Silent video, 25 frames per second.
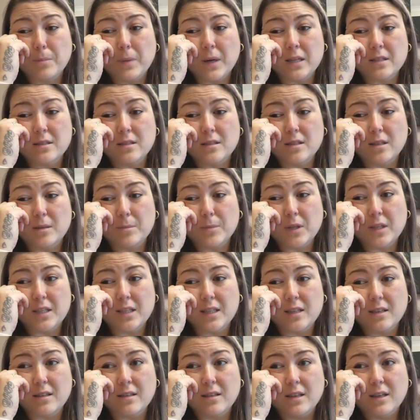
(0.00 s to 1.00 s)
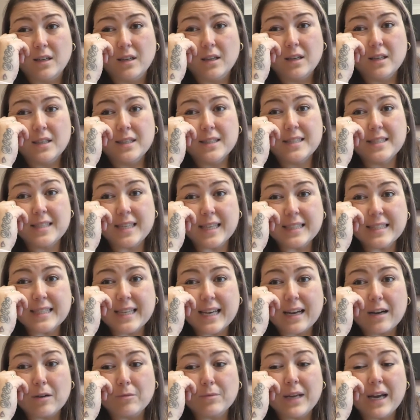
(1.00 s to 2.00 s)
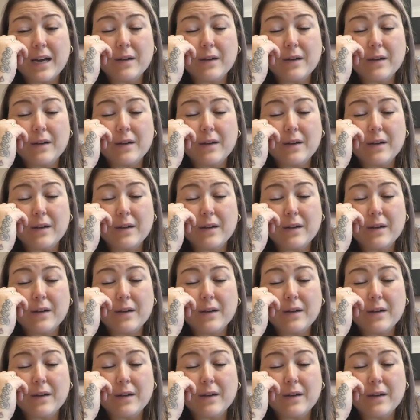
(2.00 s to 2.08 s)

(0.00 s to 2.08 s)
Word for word: But I'm going to sit down,